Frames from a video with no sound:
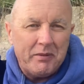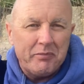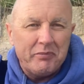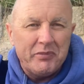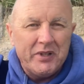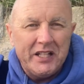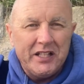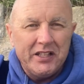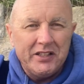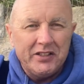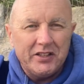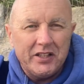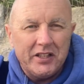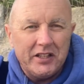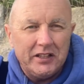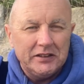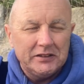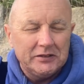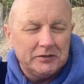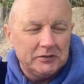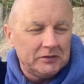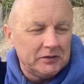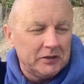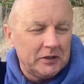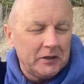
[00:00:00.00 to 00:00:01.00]
Amnesia,
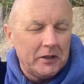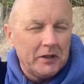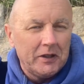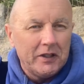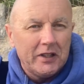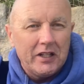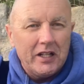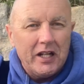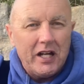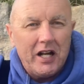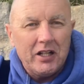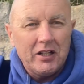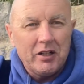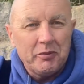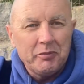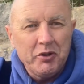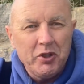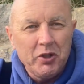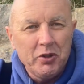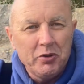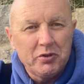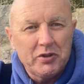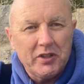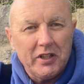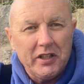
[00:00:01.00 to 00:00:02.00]
and I'm
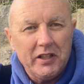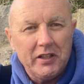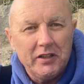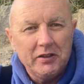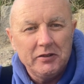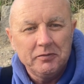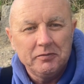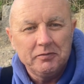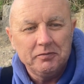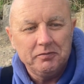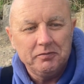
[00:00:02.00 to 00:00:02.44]
using,